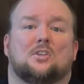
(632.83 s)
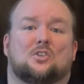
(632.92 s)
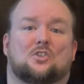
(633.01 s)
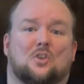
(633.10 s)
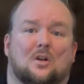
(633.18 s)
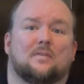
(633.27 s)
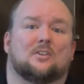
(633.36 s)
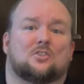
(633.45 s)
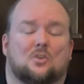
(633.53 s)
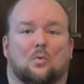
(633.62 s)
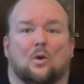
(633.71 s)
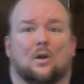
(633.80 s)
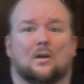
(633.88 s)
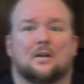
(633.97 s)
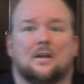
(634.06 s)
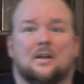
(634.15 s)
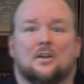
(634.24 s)
his servants to
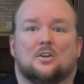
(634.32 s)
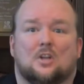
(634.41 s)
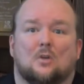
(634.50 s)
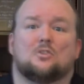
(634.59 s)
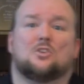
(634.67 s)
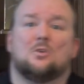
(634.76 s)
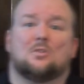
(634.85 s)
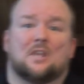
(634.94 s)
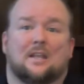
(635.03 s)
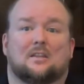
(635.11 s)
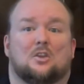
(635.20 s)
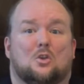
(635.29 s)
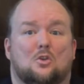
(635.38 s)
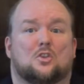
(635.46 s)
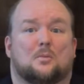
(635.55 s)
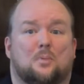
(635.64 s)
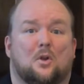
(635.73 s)
work don't you think that you
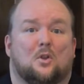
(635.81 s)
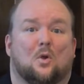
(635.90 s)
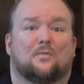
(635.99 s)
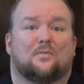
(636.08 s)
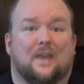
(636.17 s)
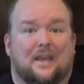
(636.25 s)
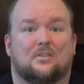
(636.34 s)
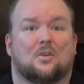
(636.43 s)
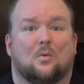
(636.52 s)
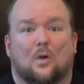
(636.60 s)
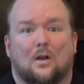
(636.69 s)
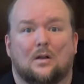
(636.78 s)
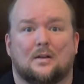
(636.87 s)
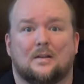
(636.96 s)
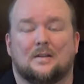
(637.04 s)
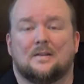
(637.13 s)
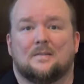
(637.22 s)
should put your faith to work?
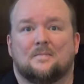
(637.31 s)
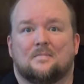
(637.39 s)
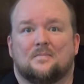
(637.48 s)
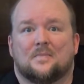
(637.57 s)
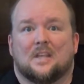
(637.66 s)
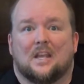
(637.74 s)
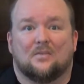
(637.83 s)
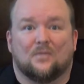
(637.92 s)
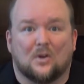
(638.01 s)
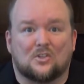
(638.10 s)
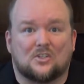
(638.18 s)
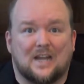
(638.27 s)
In verse